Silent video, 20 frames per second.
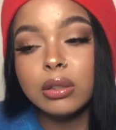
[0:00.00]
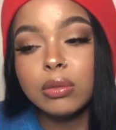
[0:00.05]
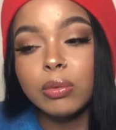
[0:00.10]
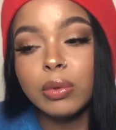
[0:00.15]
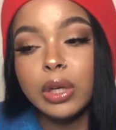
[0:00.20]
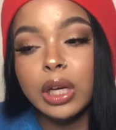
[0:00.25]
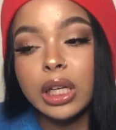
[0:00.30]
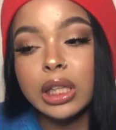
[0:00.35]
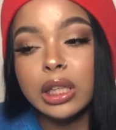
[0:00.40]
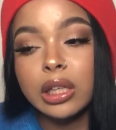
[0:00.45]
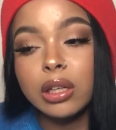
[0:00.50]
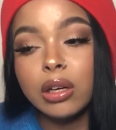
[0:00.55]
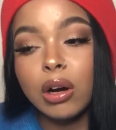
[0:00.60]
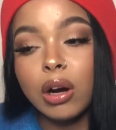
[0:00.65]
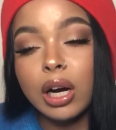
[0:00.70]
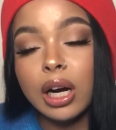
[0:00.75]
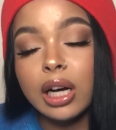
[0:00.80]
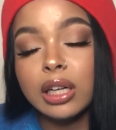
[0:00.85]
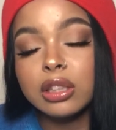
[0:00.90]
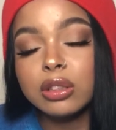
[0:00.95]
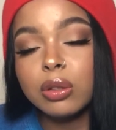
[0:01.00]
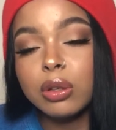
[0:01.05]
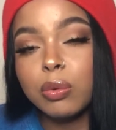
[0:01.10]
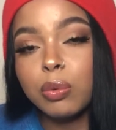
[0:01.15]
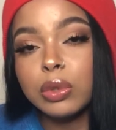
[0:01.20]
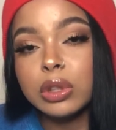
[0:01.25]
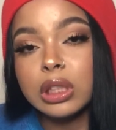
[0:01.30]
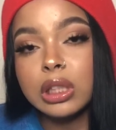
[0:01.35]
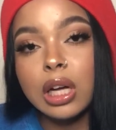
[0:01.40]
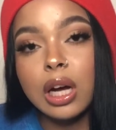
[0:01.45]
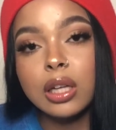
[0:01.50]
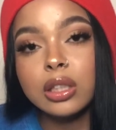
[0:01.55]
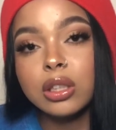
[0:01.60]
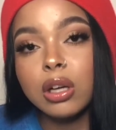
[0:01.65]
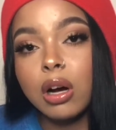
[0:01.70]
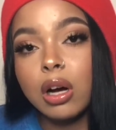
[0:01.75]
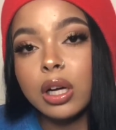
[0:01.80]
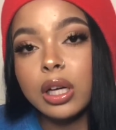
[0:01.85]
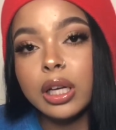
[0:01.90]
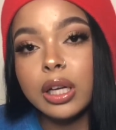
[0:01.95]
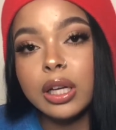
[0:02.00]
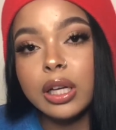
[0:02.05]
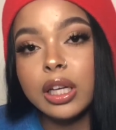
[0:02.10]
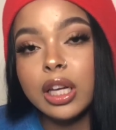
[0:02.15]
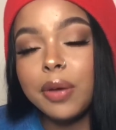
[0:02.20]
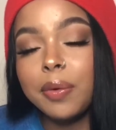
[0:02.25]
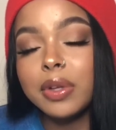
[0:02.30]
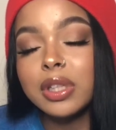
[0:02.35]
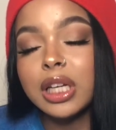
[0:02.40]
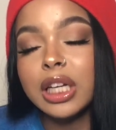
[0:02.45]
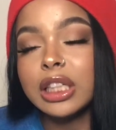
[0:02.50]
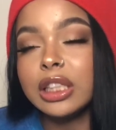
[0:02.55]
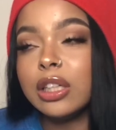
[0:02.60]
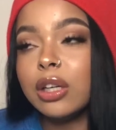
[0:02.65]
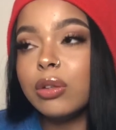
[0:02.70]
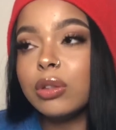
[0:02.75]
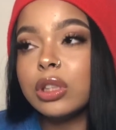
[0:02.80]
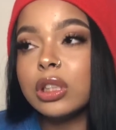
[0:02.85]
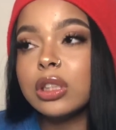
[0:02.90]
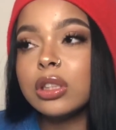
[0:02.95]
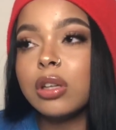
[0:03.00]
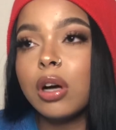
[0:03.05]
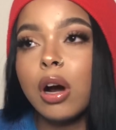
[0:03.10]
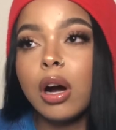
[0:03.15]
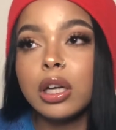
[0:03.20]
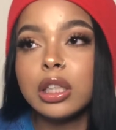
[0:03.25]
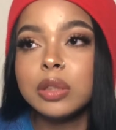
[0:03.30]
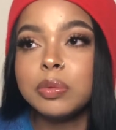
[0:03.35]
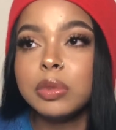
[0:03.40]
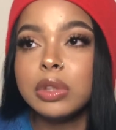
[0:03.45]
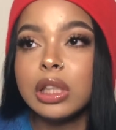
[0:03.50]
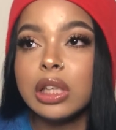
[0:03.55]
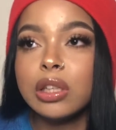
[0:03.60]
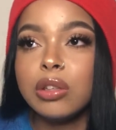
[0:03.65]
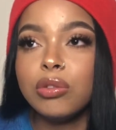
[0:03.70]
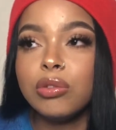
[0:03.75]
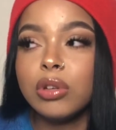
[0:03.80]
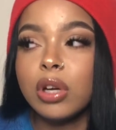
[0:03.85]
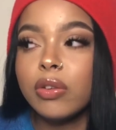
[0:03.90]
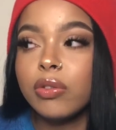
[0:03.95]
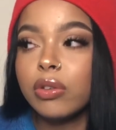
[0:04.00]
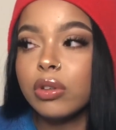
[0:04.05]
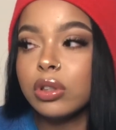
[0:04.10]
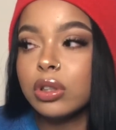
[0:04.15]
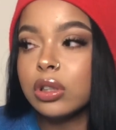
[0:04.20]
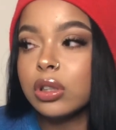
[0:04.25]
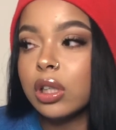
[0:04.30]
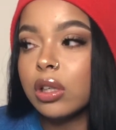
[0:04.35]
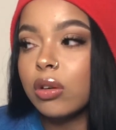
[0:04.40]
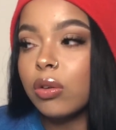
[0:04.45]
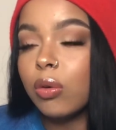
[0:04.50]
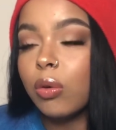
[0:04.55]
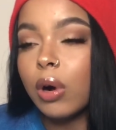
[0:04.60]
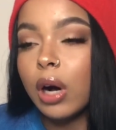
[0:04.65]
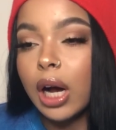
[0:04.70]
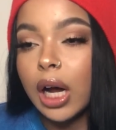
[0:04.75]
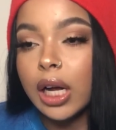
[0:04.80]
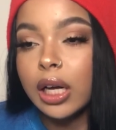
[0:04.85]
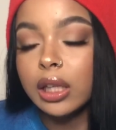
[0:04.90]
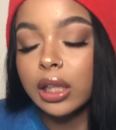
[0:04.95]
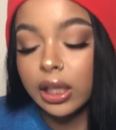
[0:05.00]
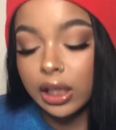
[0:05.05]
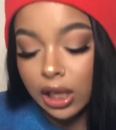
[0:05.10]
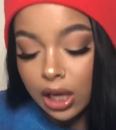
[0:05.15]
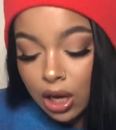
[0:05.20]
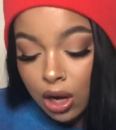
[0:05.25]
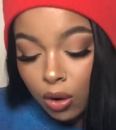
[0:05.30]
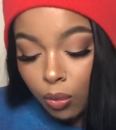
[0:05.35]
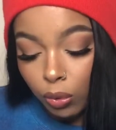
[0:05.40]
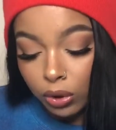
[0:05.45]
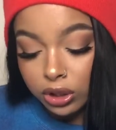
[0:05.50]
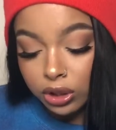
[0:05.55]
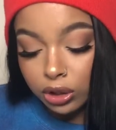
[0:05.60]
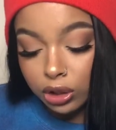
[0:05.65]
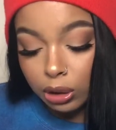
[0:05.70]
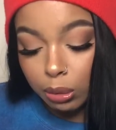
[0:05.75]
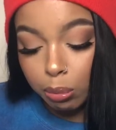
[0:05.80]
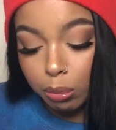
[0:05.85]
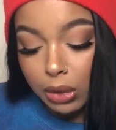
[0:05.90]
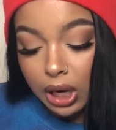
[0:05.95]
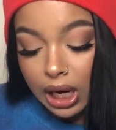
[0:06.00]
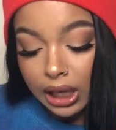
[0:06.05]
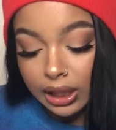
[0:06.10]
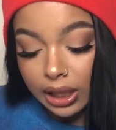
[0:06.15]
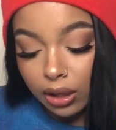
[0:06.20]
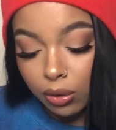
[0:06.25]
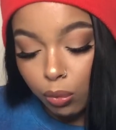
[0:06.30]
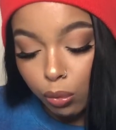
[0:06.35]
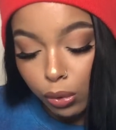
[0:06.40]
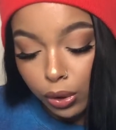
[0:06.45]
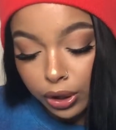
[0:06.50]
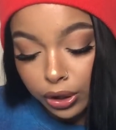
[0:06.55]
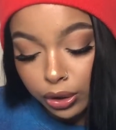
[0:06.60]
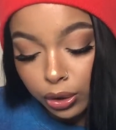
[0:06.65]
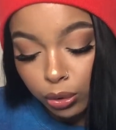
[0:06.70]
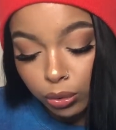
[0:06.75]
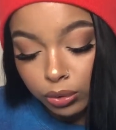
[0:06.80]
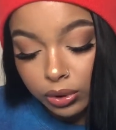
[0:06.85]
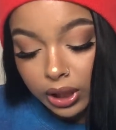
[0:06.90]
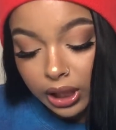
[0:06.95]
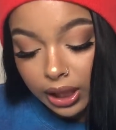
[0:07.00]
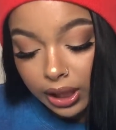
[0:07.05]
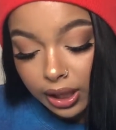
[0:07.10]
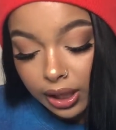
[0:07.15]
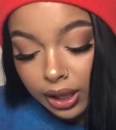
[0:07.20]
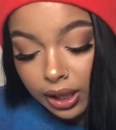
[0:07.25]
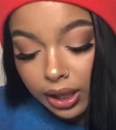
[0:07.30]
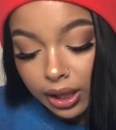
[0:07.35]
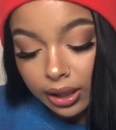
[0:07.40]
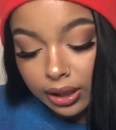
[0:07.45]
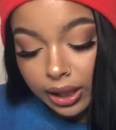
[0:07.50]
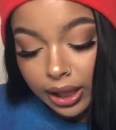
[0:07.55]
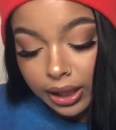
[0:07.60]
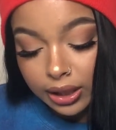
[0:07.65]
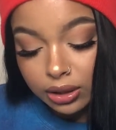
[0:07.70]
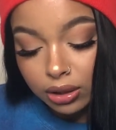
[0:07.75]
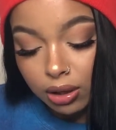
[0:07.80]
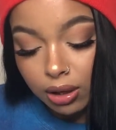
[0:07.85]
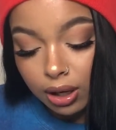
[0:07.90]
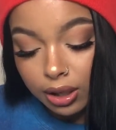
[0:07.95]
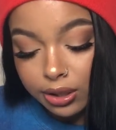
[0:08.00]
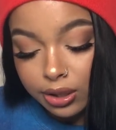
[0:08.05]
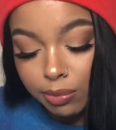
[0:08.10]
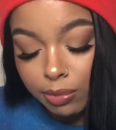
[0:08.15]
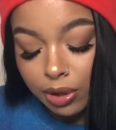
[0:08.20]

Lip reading: we get in the car, and I just like was not talking, and he was like, yo, just talk to me. Like, you never just like quiet. Like, what's on your mind? Like, what are you thinking? Like, talk to